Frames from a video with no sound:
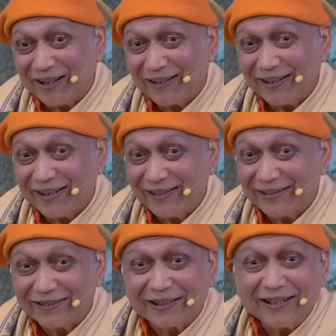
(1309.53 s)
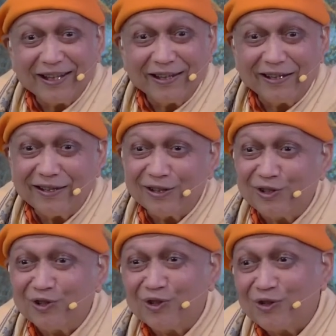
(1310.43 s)
prahlada is telling
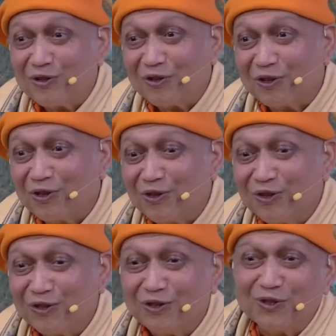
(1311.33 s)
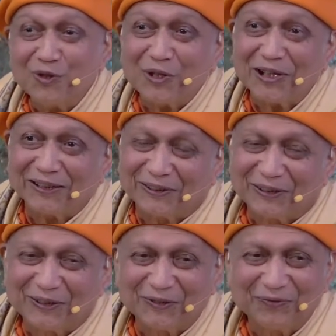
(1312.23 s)
it is so close to
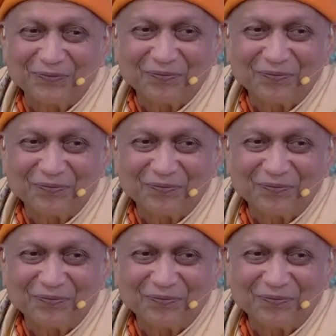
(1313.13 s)
us